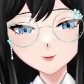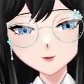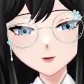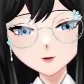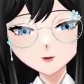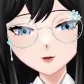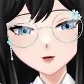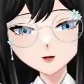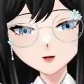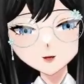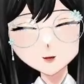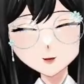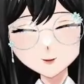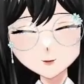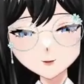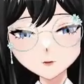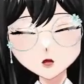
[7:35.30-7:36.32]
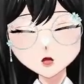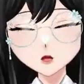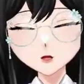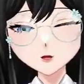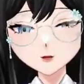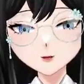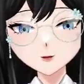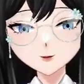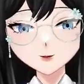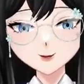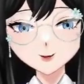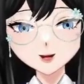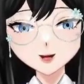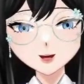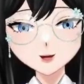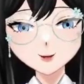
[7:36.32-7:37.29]
it's more
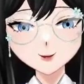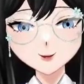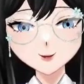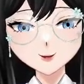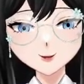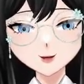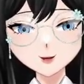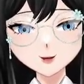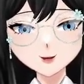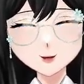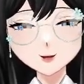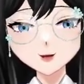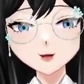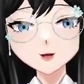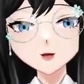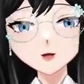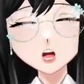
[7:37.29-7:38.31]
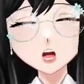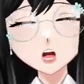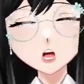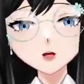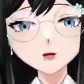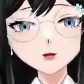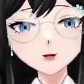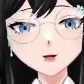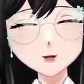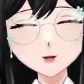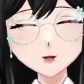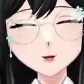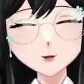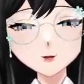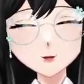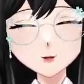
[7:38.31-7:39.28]
relaxed and it's not
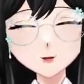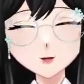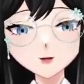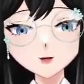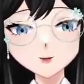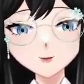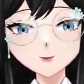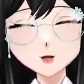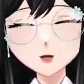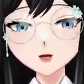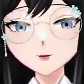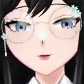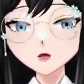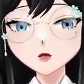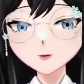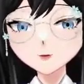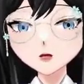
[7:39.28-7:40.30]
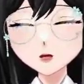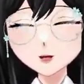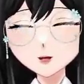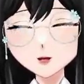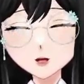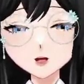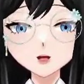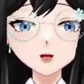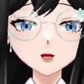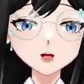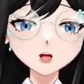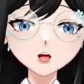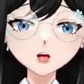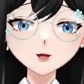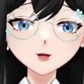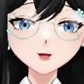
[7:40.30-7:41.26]
really visible because it's in an
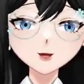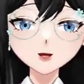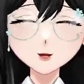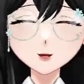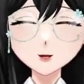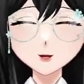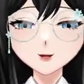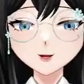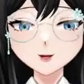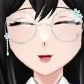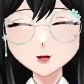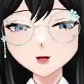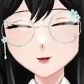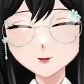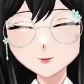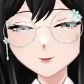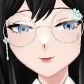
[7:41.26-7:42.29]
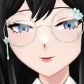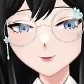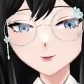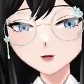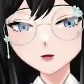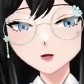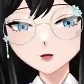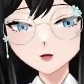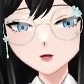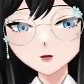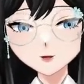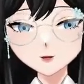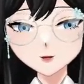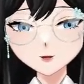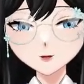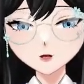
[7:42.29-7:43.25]
extended state.
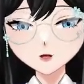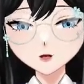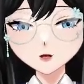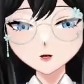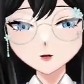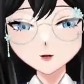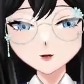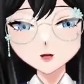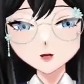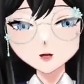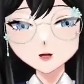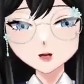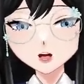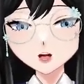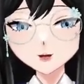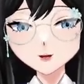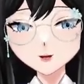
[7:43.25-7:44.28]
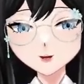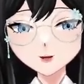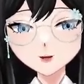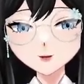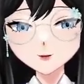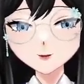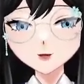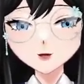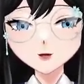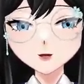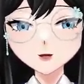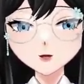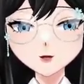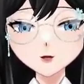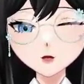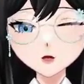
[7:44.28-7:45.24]
So, and that difference in
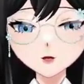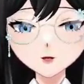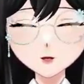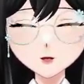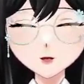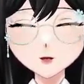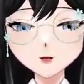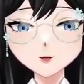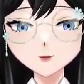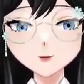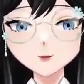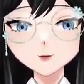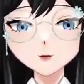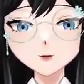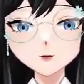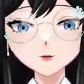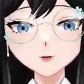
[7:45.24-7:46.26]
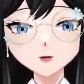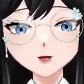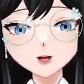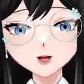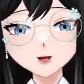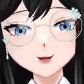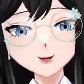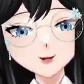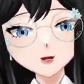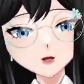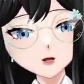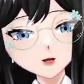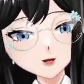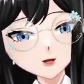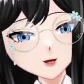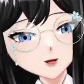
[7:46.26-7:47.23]
chromatin organization is
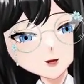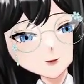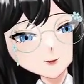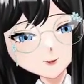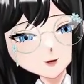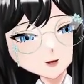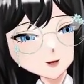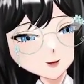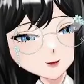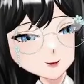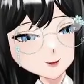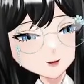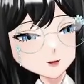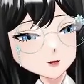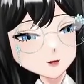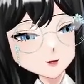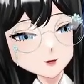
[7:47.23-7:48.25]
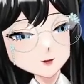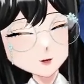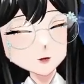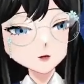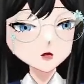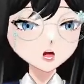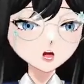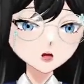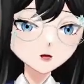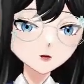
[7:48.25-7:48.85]
significant because